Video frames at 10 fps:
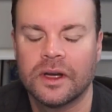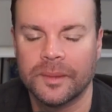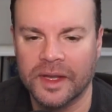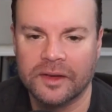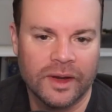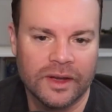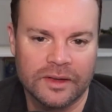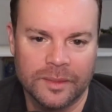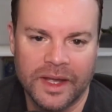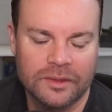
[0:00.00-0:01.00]
I'm like, great.
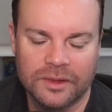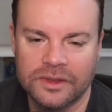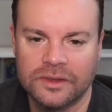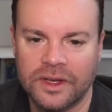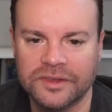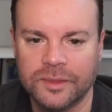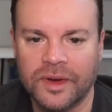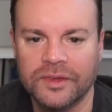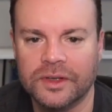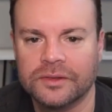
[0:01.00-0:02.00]
Come back when you have some
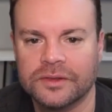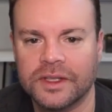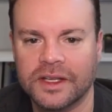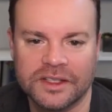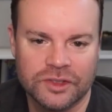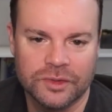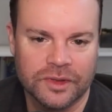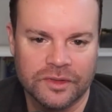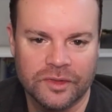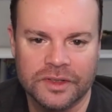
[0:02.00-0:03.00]
revenue. They're like, it's too
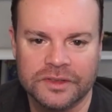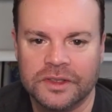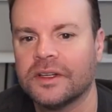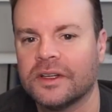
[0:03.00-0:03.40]
early for us.